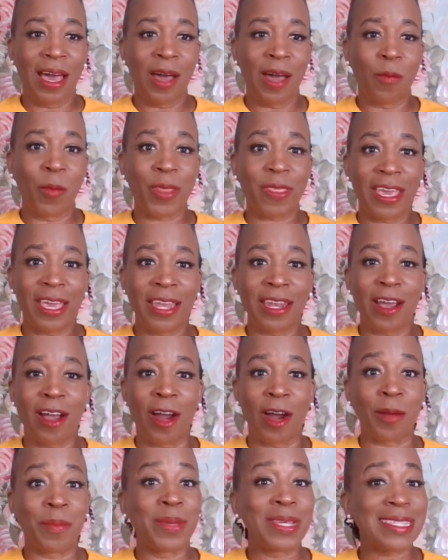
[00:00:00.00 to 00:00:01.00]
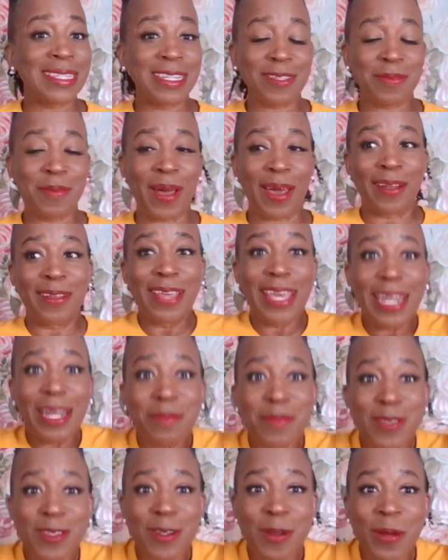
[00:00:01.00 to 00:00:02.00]
within our business model, and I'm
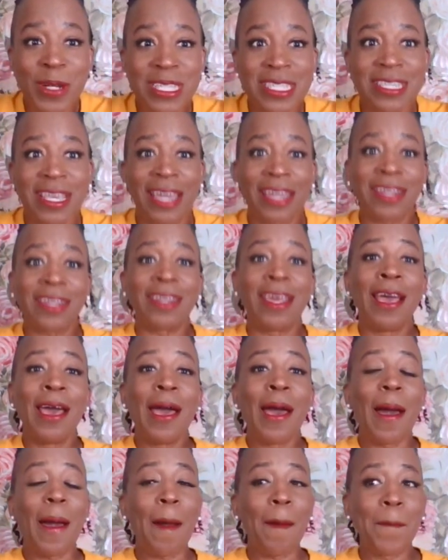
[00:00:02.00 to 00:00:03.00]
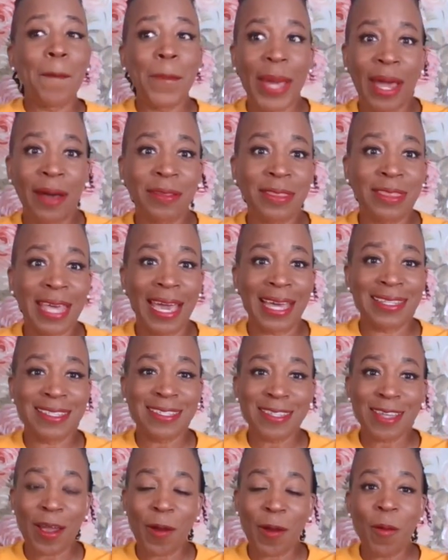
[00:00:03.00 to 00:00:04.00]
so excited about that.
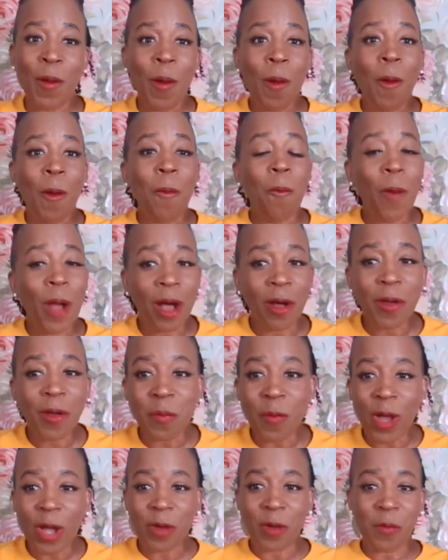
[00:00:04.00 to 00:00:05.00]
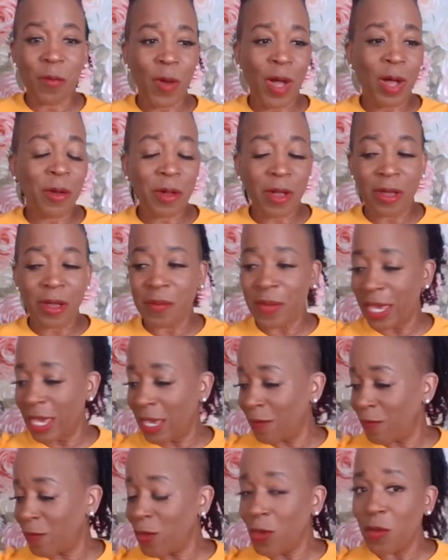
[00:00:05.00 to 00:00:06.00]
So welcome, welcome, welcome.
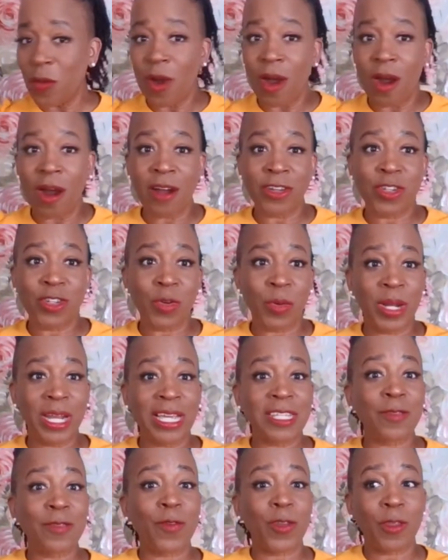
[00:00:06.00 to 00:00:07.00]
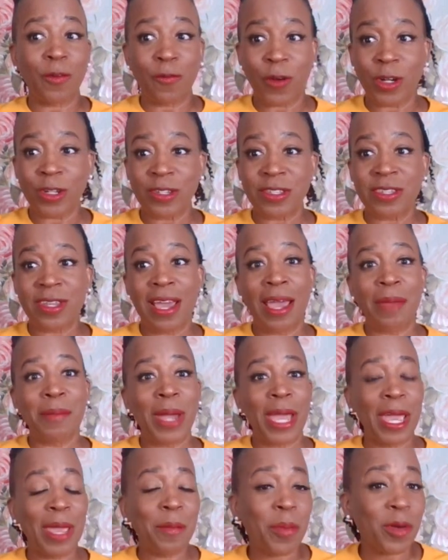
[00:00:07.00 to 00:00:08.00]
If you are joining us for the first time,
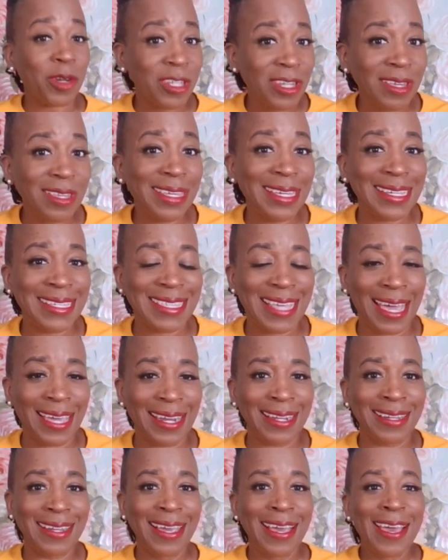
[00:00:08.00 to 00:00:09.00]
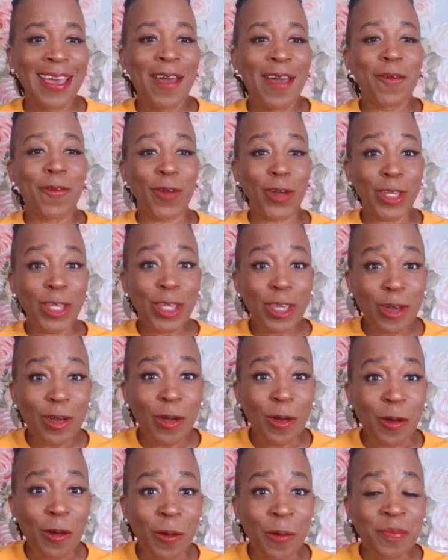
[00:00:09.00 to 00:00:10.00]
I am particularly excited for
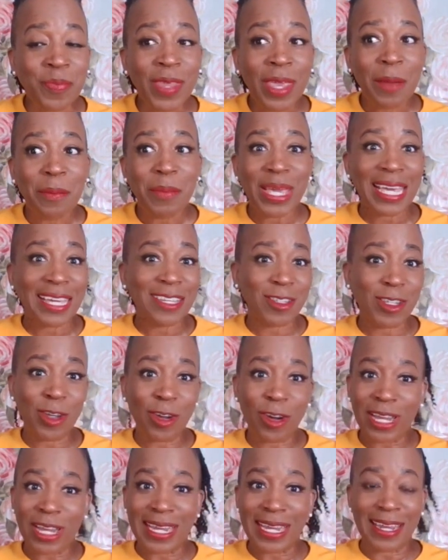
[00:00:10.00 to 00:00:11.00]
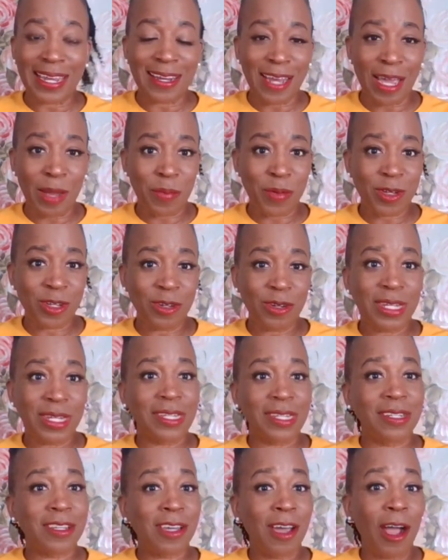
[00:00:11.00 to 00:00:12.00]
you because you're going to get an opportunity
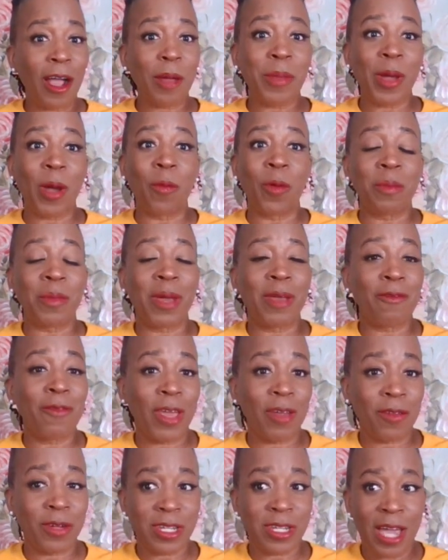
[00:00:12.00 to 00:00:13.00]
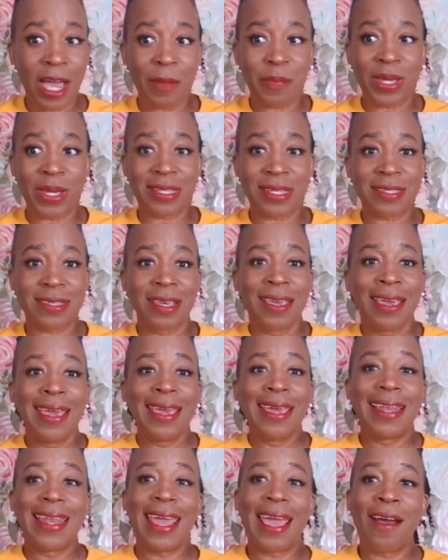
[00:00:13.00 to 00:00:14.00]
to talk about one of my favorite topics.
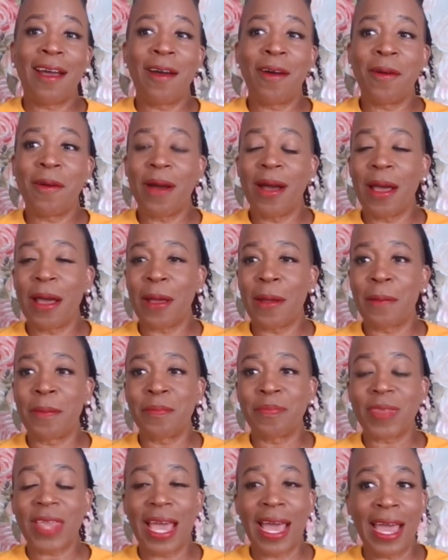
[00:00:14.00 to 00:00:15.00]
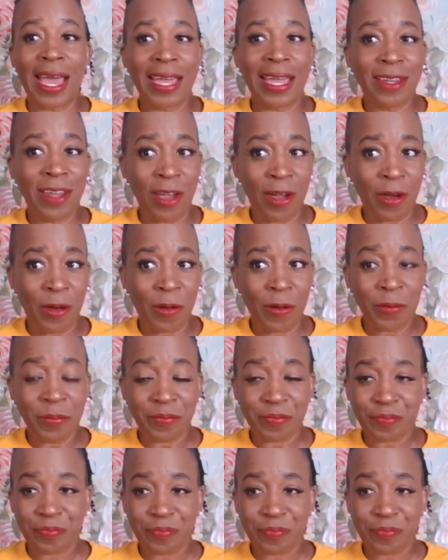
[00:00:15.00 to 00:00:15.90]
Now, I know